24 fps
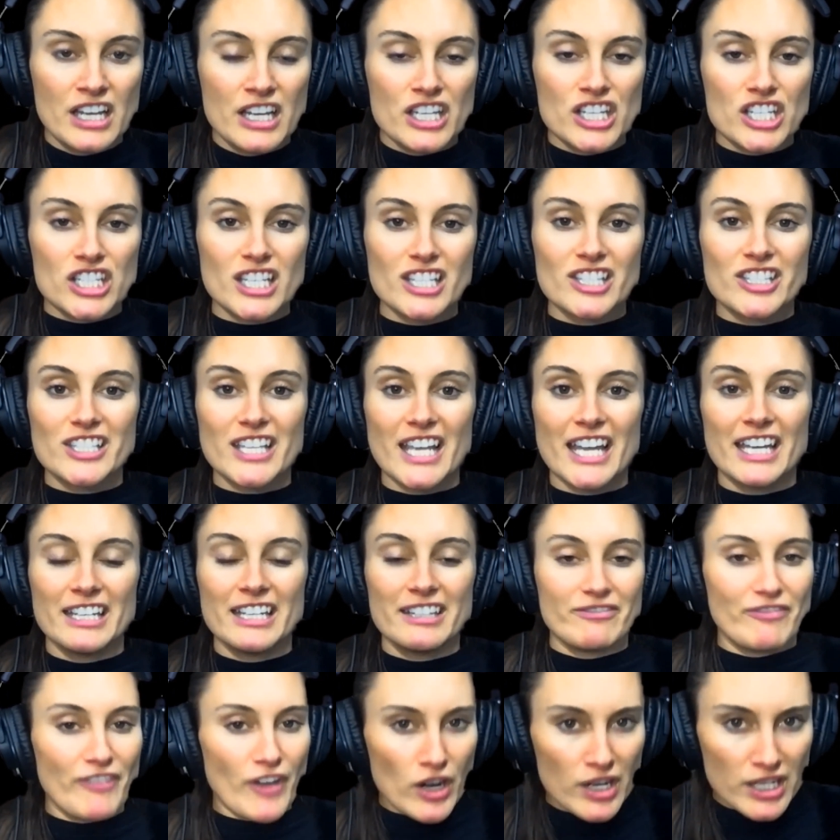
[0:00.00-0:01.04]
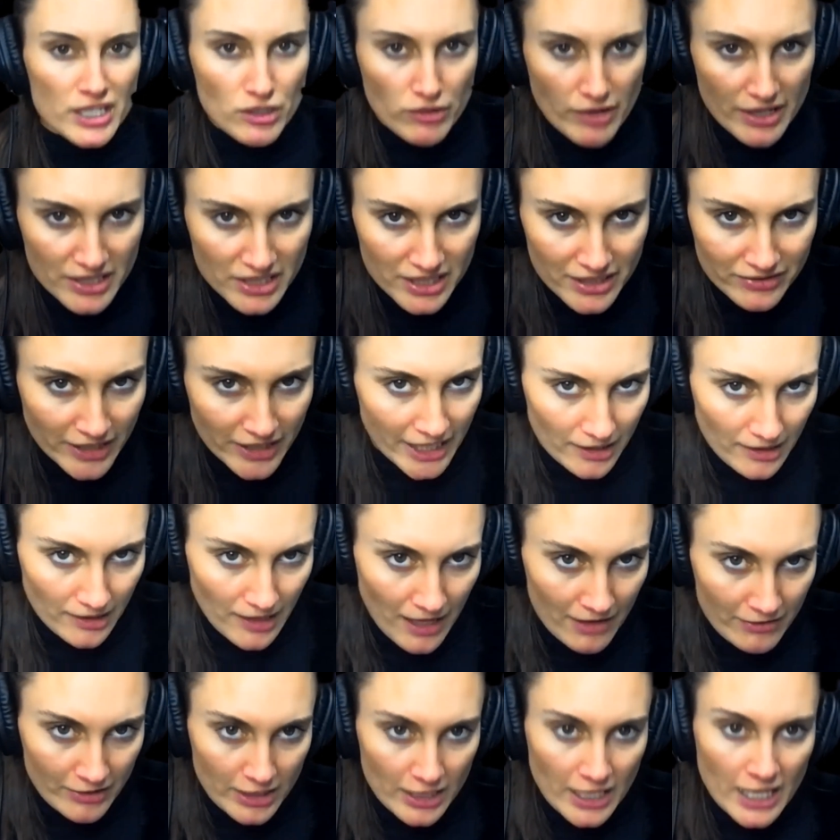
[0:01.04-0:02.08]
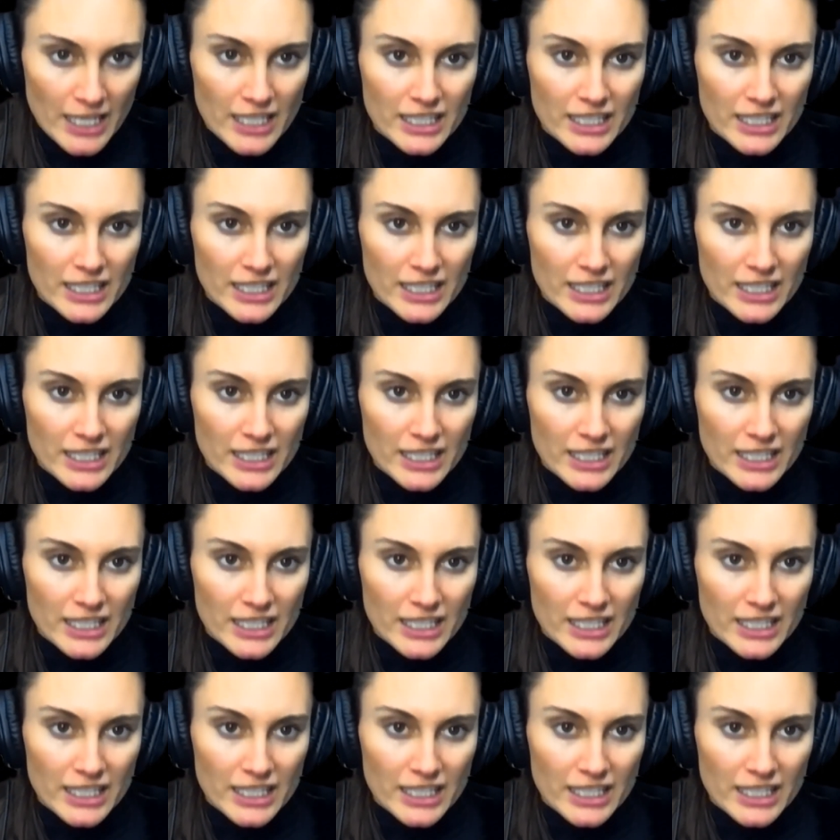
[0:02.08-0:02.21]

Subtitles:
She said, very aggressively, I love it,